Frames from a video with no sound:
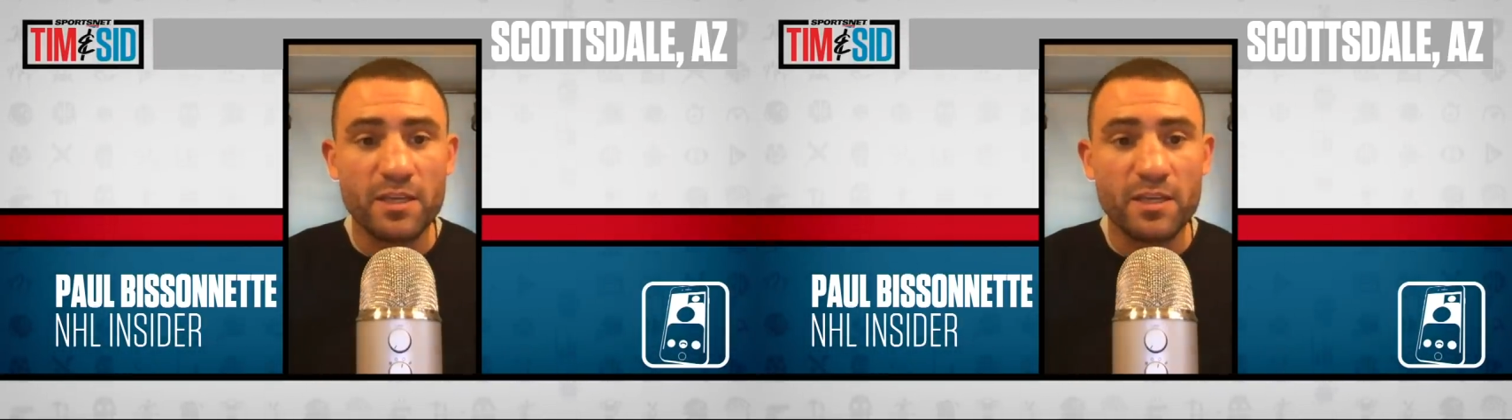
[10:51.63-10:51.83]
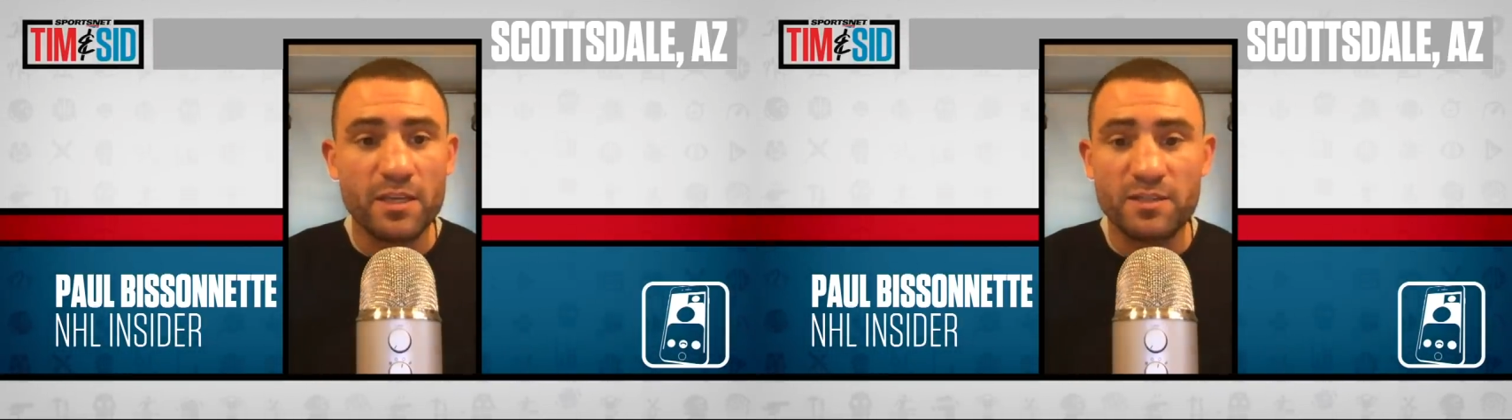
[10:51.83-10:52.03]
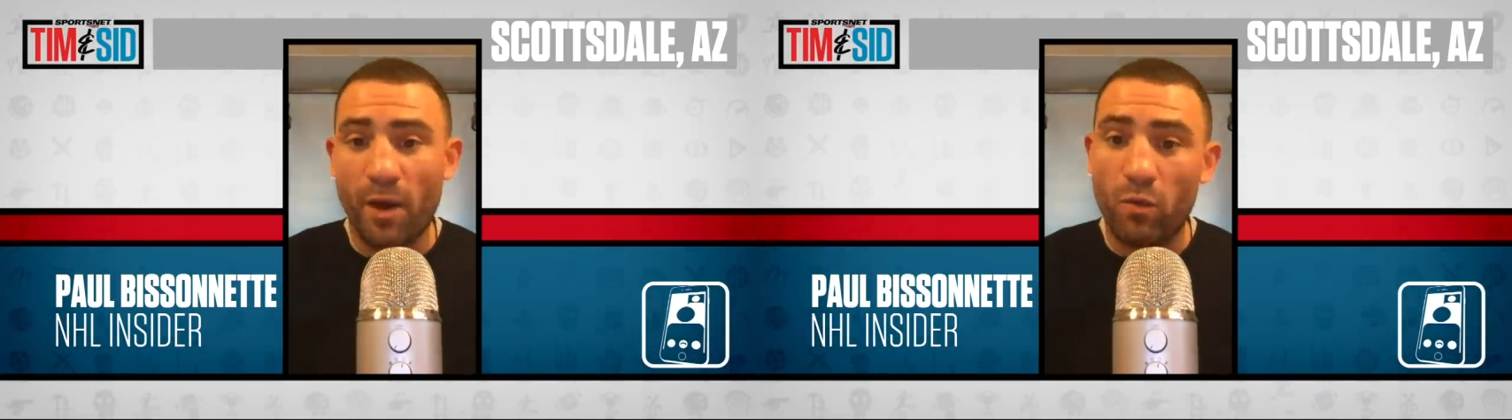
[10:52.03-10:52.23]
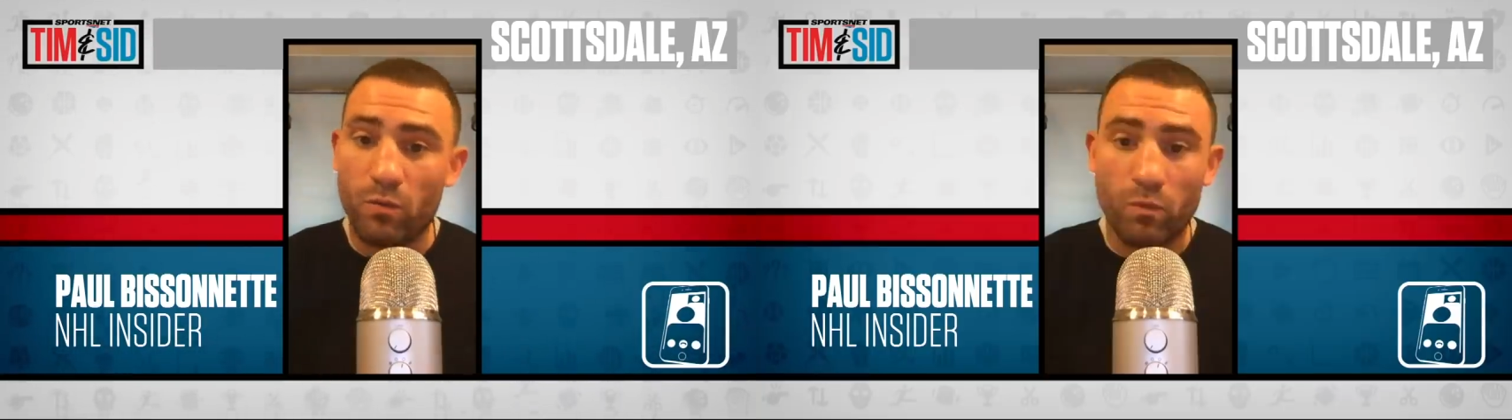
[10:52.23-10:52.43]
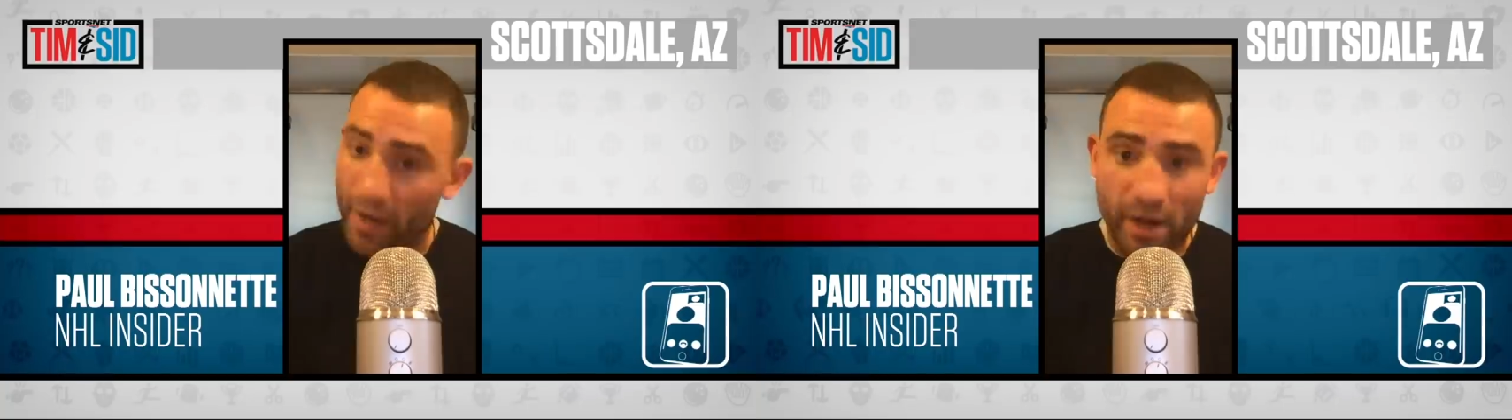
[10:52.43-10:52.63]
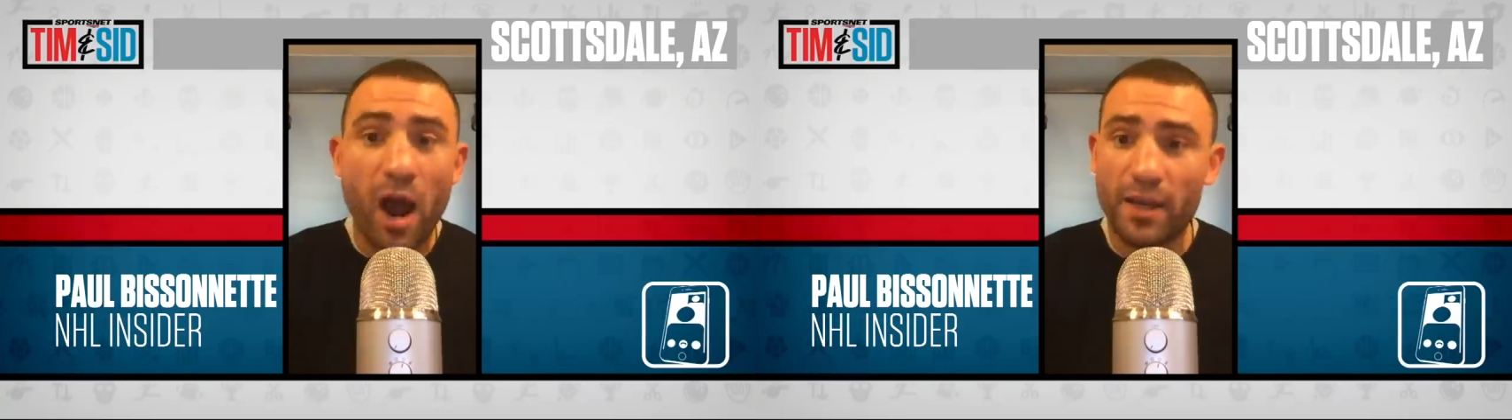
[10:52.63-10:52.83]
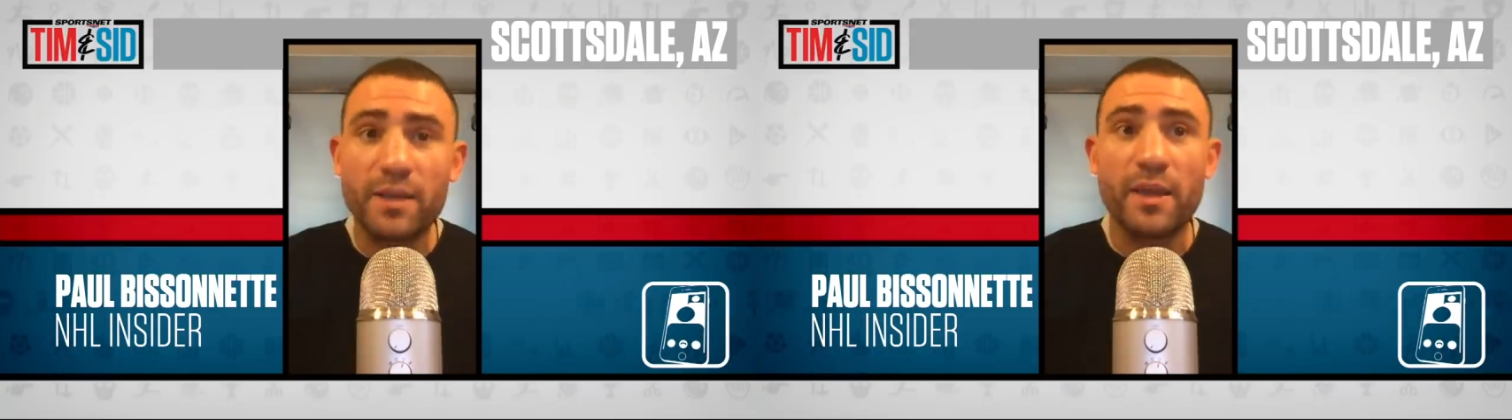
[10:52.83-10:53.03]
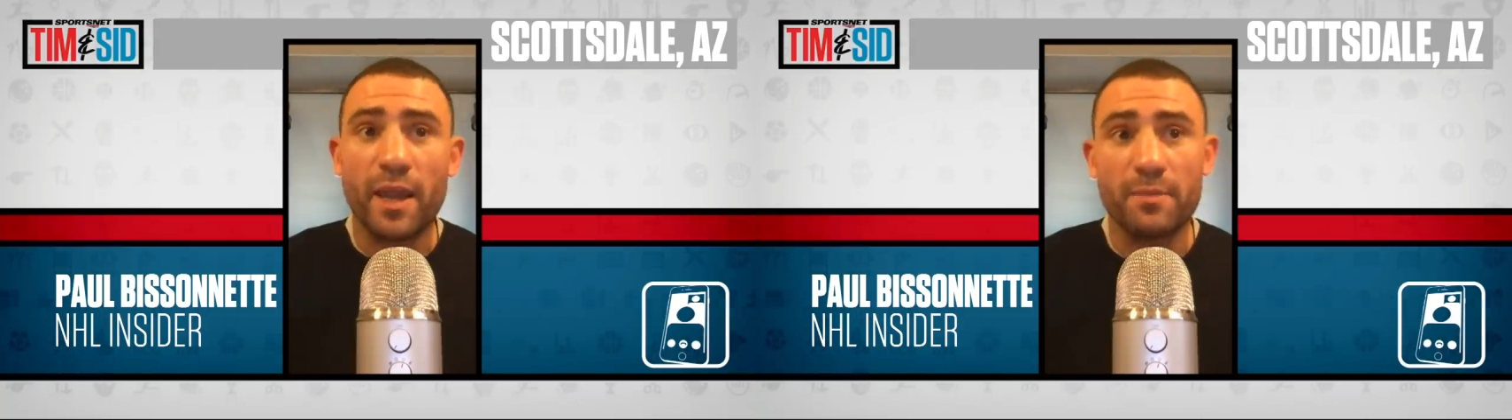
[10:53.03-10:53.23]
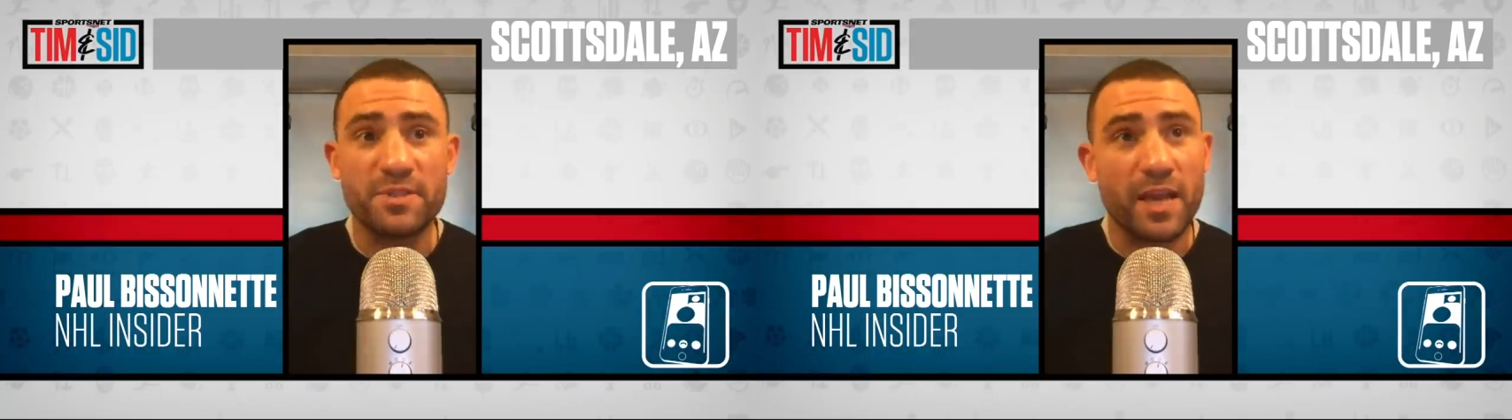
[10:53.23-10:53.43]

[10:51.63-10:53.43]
about winning hockey games.